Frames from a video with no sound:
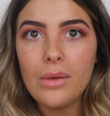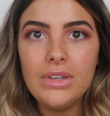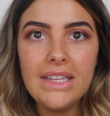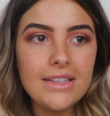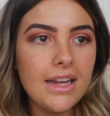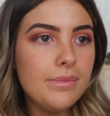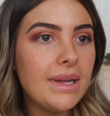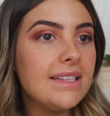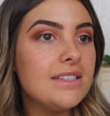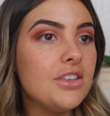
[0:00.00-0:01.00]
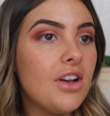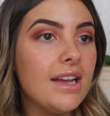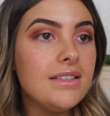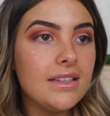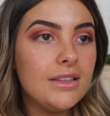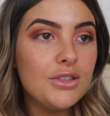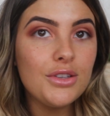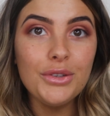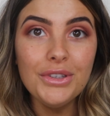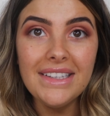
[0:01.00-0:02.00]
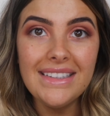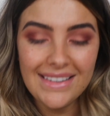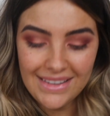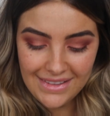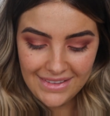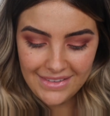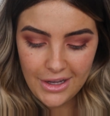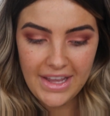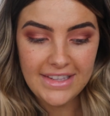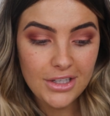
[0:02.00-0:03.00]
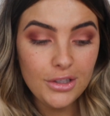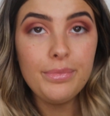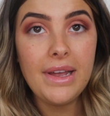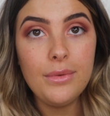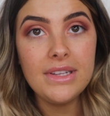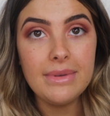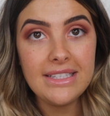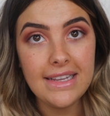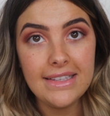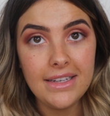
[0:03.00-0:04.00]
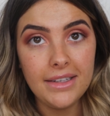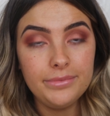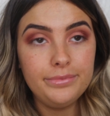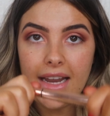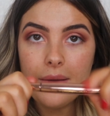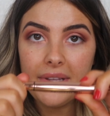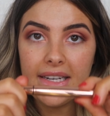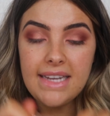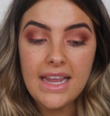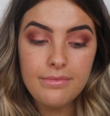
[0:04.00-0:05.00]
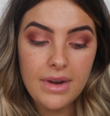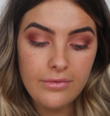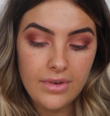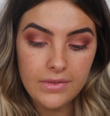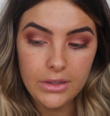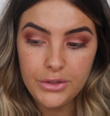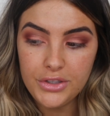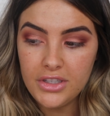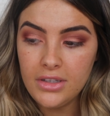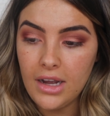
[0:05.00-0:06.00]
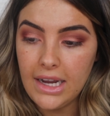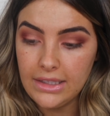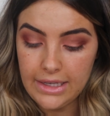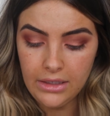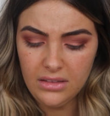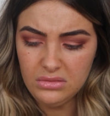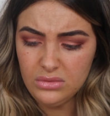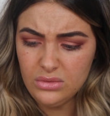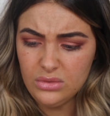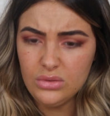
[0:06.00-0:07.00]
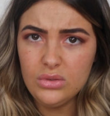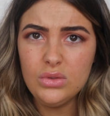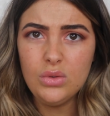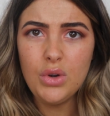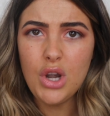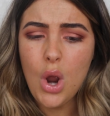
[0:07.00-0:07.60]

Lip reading: I'm really excited about this, you guys. It looks so good. Okay, it's going to look better once my skin's done. Now I'm going to take my Revolution eyeliner. Oh,